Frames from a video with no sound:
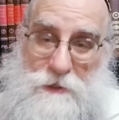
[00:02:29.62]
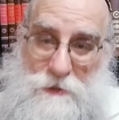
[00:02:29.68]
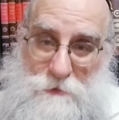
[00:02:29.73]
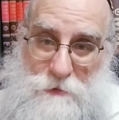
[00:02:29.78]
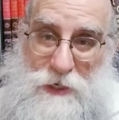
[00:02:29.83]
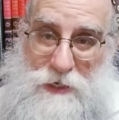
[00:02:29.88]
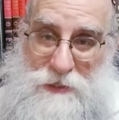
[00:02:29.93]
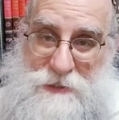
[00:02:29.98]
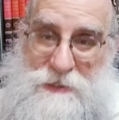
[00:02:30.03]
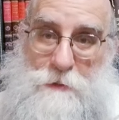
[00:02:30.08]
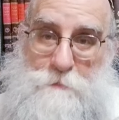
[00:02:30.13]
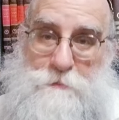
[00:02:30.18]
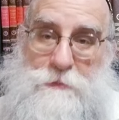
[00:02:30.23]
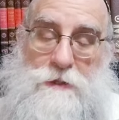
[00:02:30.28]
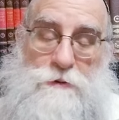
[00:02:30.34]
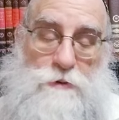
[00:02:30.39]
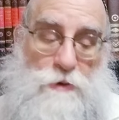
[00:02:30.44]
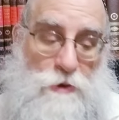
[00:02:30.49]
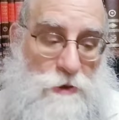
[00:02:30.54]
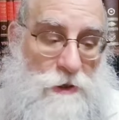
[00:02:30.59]
they
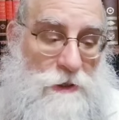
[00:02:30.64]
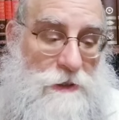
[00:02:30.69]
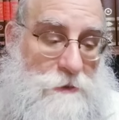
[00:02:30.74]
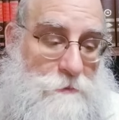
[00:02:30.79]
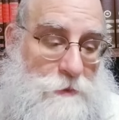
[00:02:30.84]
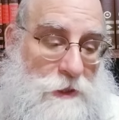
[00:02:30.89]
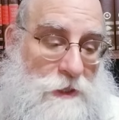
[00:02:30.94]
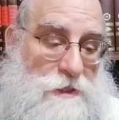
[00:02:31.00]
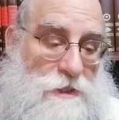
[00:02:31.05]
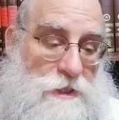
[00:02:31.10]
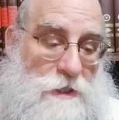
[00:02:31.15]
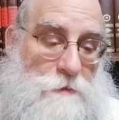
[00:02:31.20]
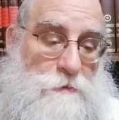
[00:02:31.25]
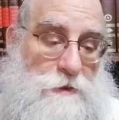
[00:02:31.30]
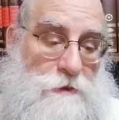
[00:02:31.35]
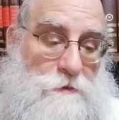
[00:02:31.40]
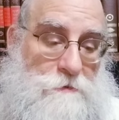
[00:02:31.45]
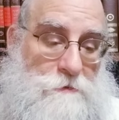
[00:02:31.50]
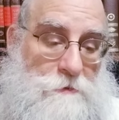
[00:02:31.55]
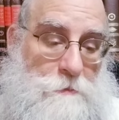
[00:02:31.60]
accepted to call the Baal Shem
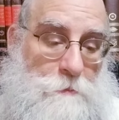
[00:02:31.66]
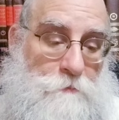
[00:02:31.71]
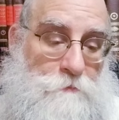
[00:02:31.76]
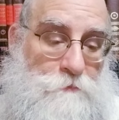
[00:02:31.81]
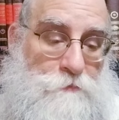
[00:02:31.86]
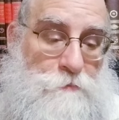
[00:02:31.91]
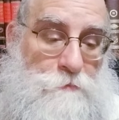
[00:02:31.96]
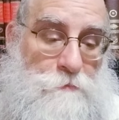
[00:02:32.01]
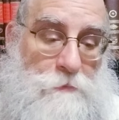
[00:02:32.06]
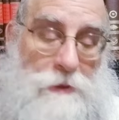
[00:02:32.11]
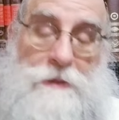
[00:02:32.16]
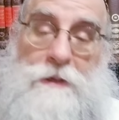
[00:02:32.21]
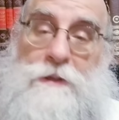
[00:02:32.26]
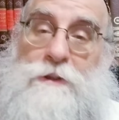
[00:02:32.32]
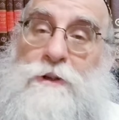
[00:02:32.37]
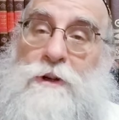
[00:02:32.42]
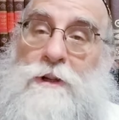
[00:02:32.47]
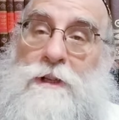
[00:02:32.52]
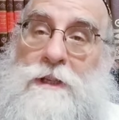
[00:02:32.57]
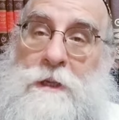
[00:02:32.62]
Tov, but they
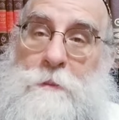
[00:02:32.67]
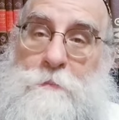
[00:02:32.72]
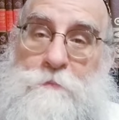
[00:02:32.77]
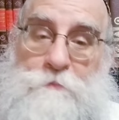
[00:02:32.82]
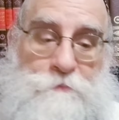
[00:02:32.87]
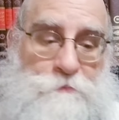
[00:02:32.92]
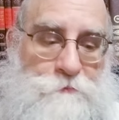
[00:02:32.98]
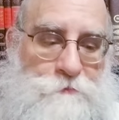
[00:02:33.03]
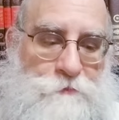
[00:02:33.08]
told him,